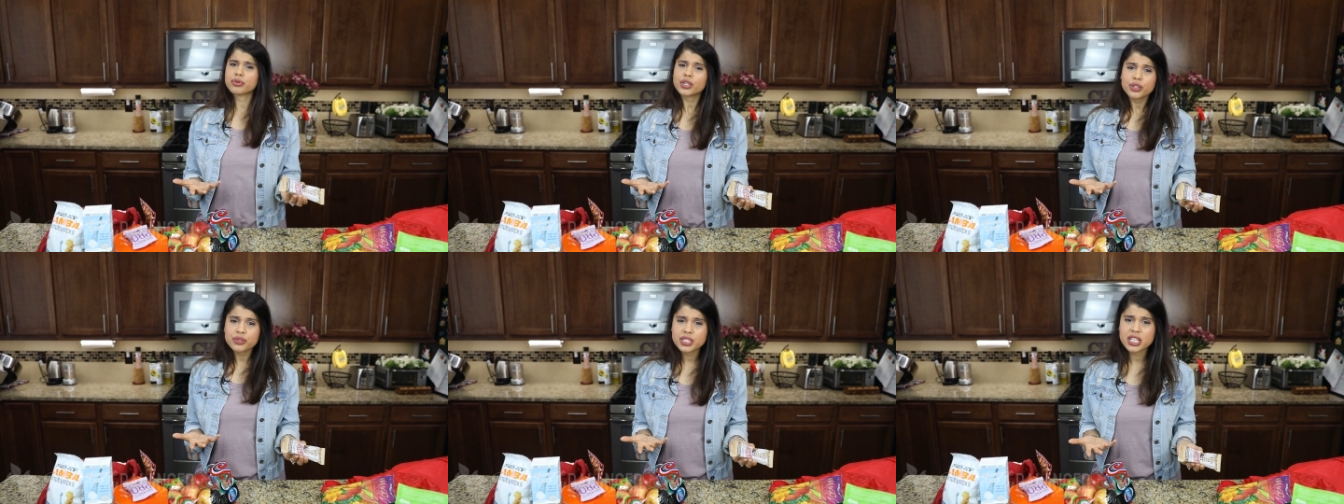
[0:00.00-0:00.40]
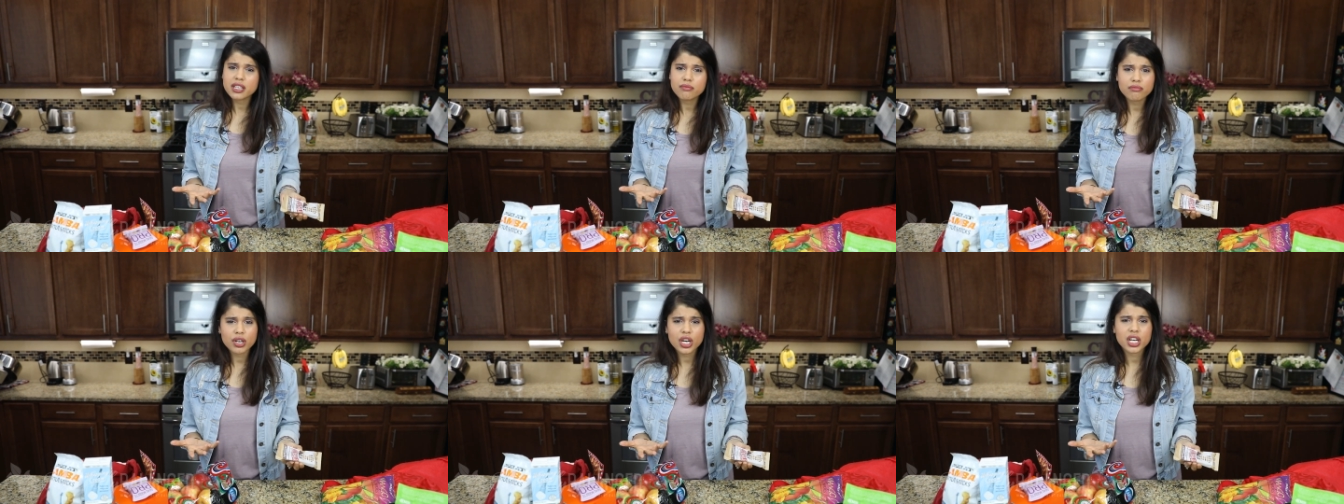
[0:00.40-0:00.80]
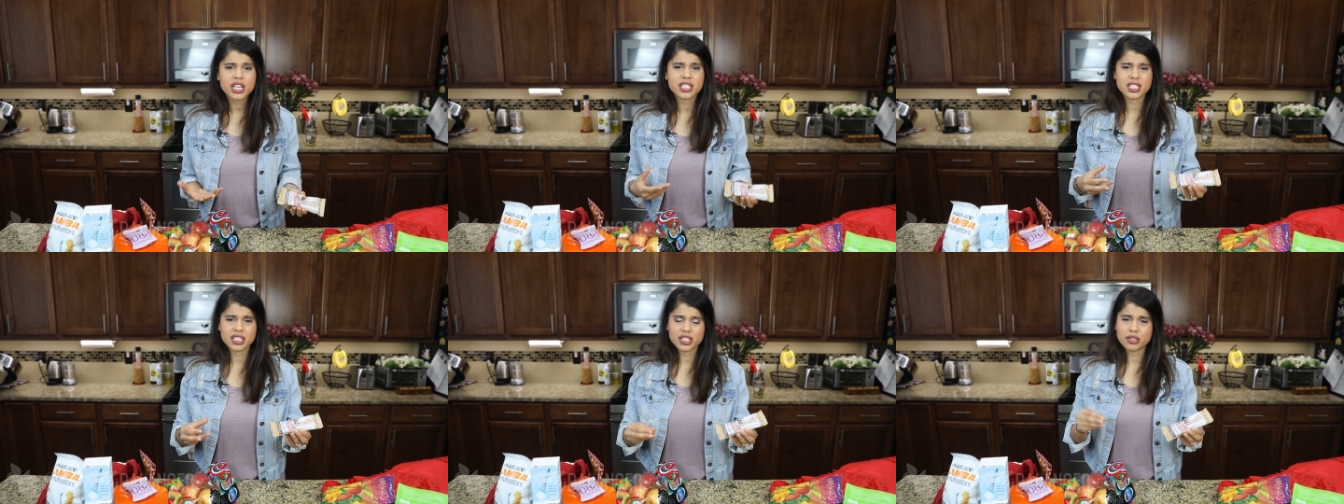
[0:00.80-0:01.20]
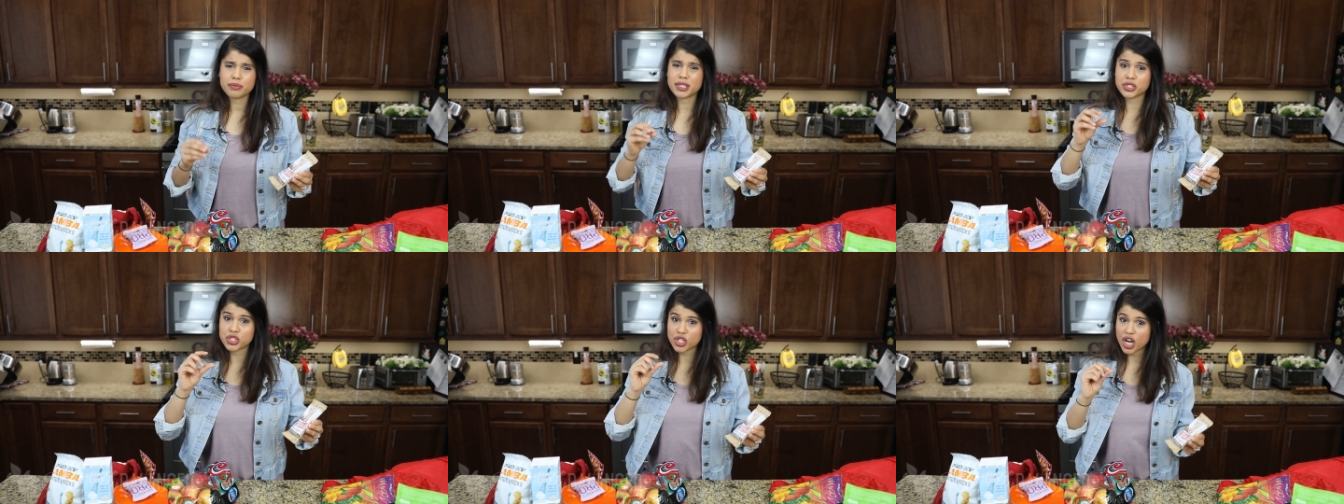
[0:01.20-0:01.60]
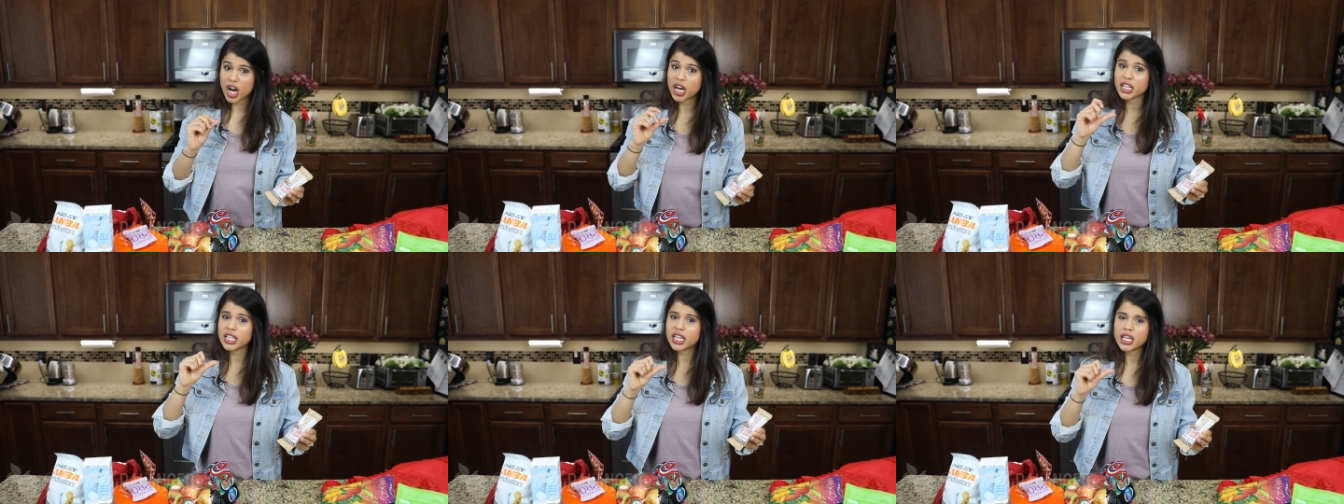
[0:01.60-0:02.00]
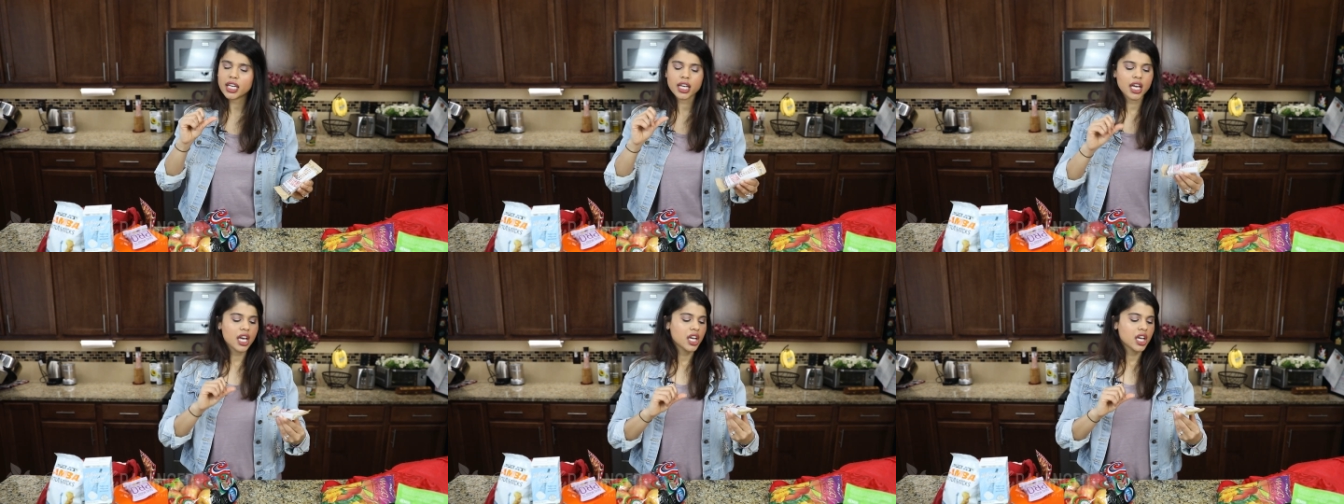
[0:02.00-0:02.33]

protein bar. It's a little bit chalky,